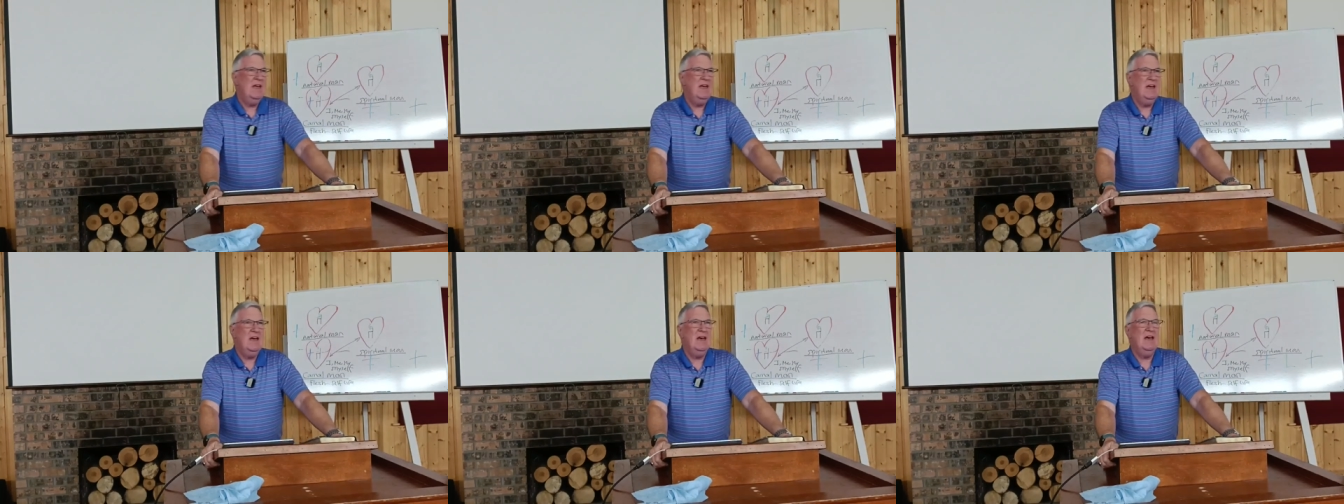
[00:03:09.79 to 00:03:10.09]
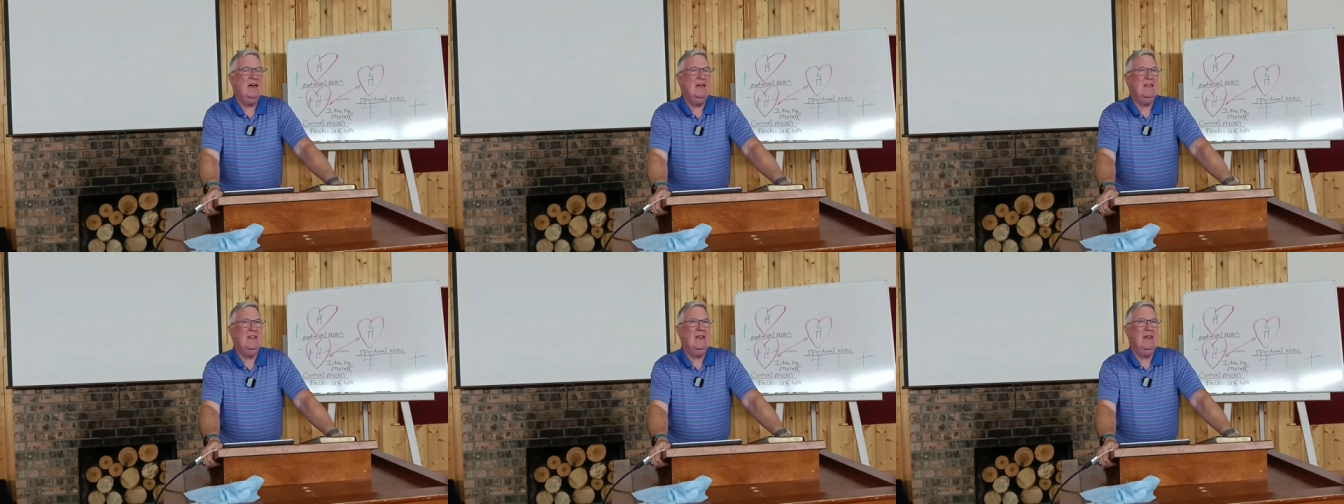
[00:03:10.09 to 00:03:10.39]

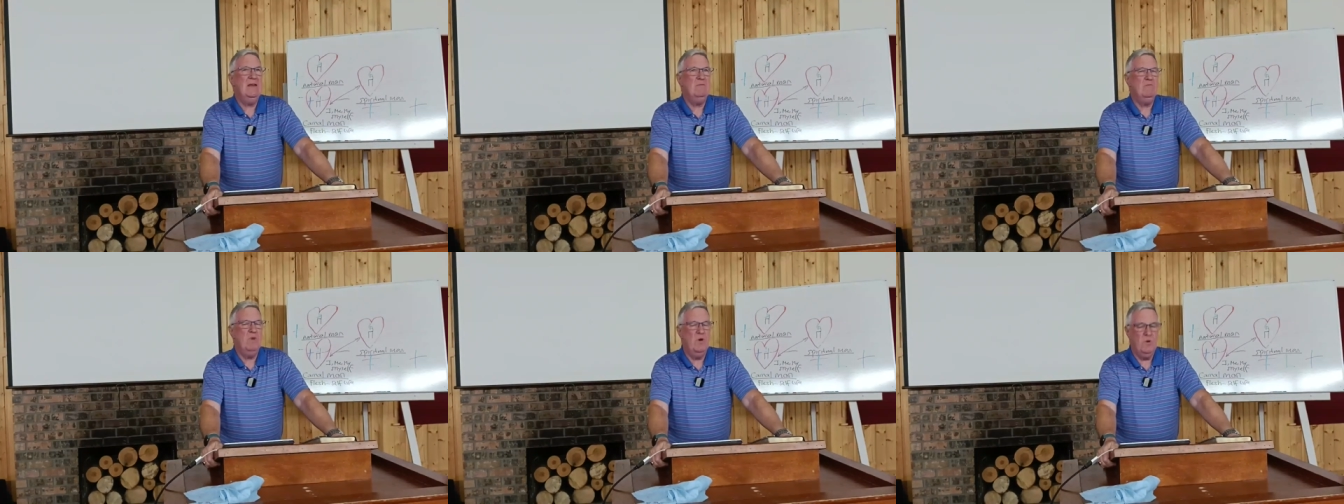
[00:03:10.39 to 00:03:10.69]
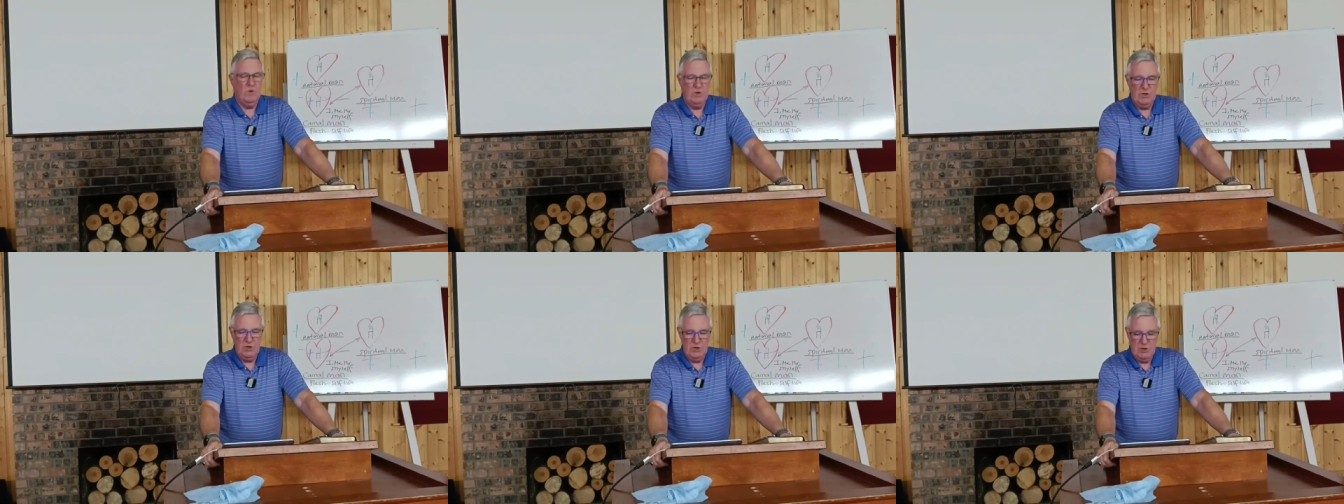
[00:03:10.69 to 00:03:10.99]
uh, then
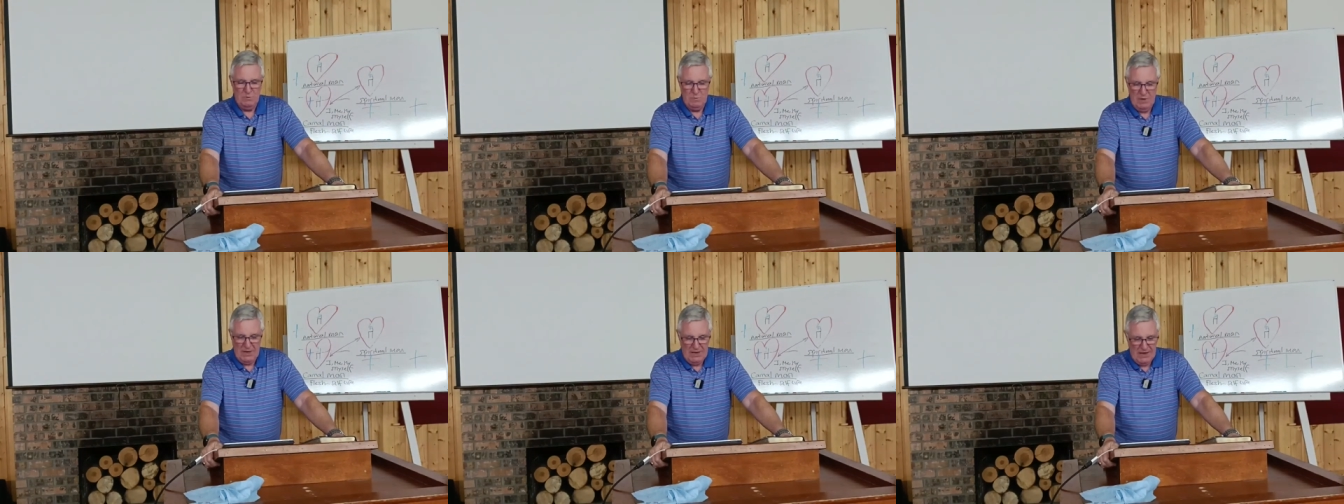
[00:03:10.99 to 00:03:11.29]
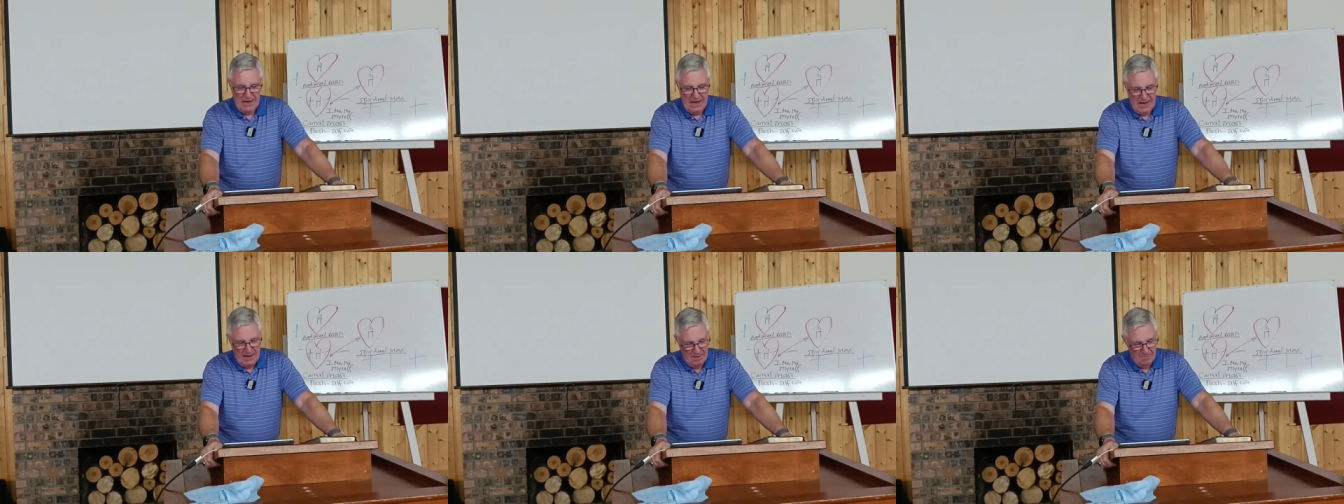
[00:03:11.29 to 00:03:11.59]
Moses
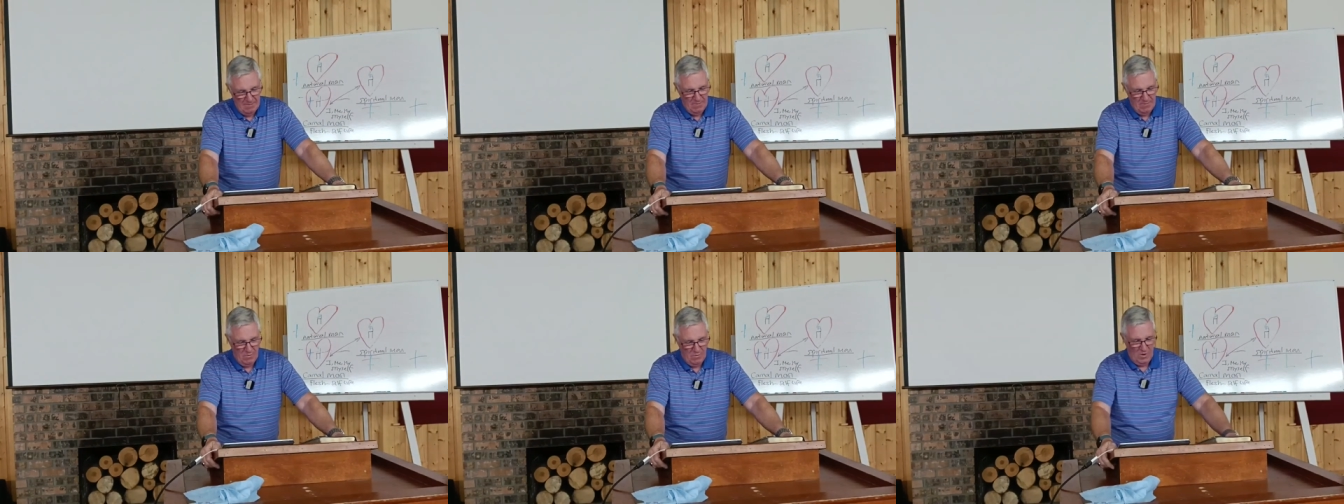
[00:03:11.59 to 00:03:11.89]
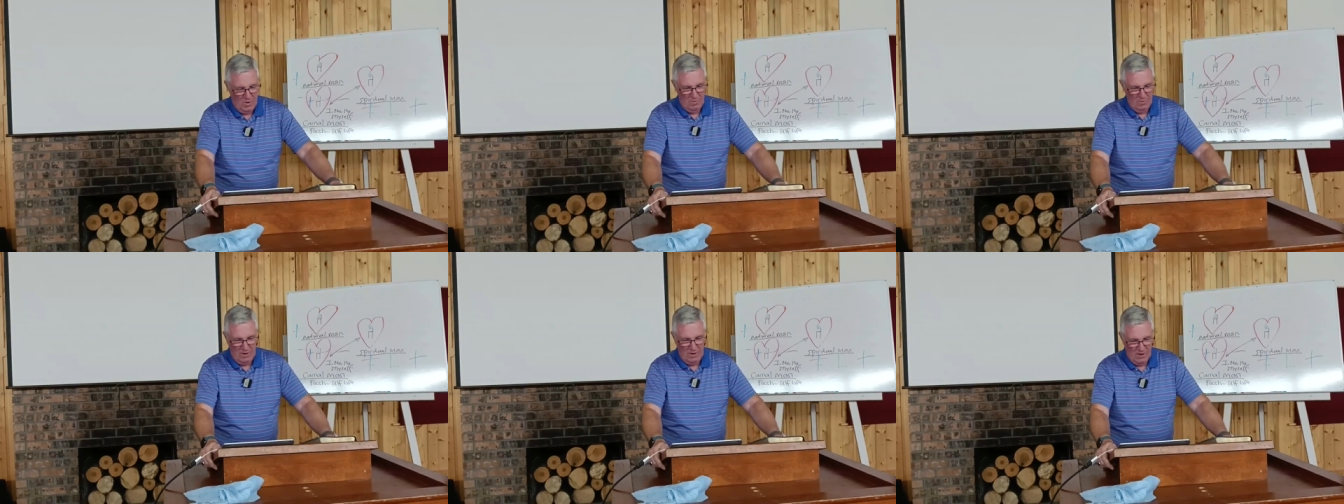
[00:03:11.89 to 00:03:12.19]
became
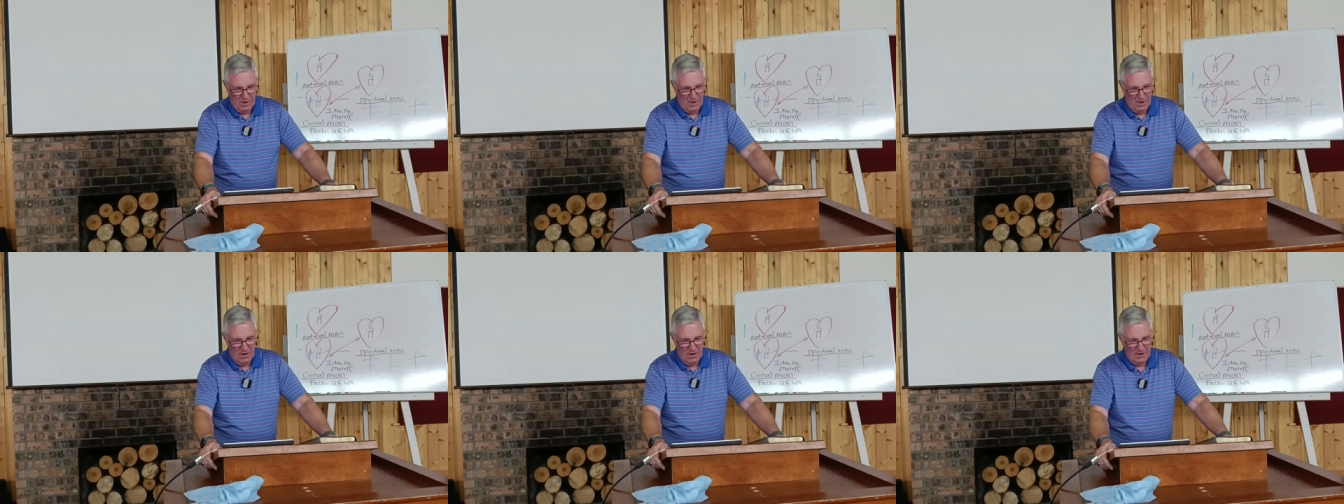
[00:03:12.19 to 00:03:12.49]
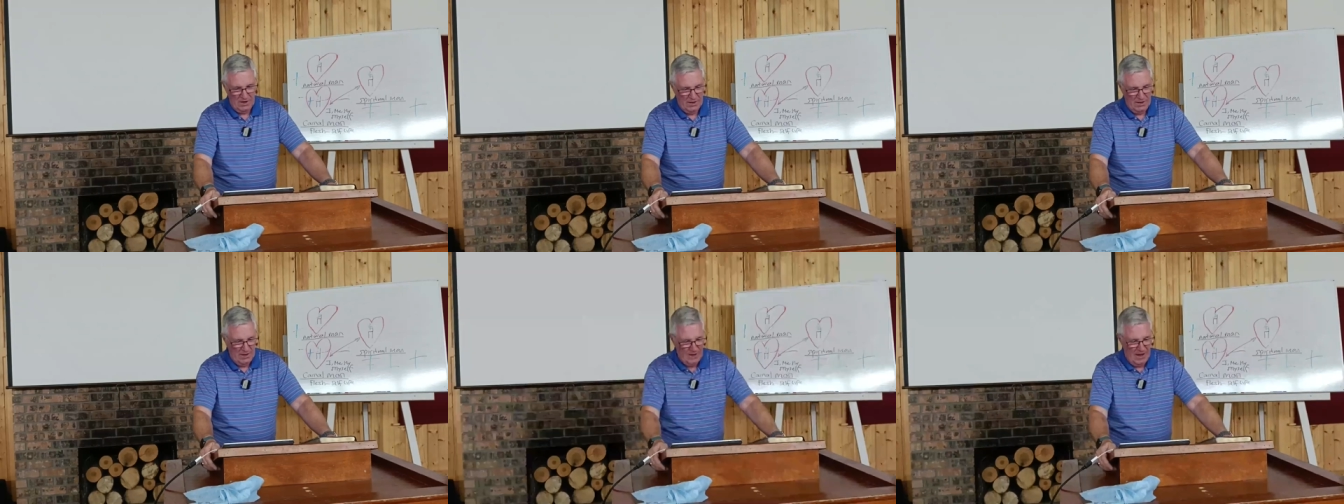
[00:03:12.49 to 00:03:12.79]
what we
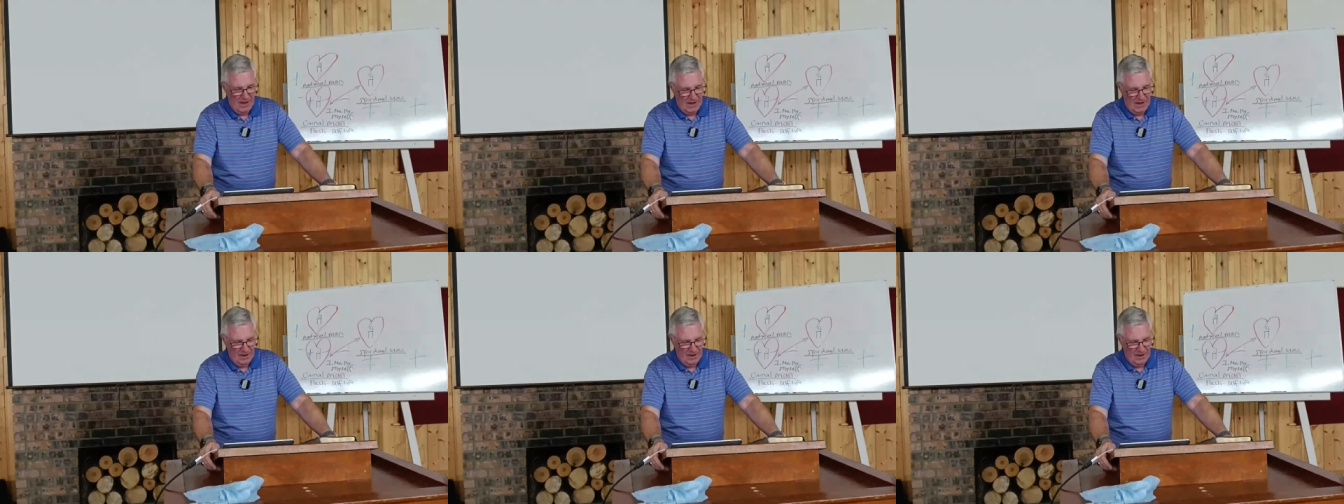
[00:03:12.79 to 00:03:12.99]
call the,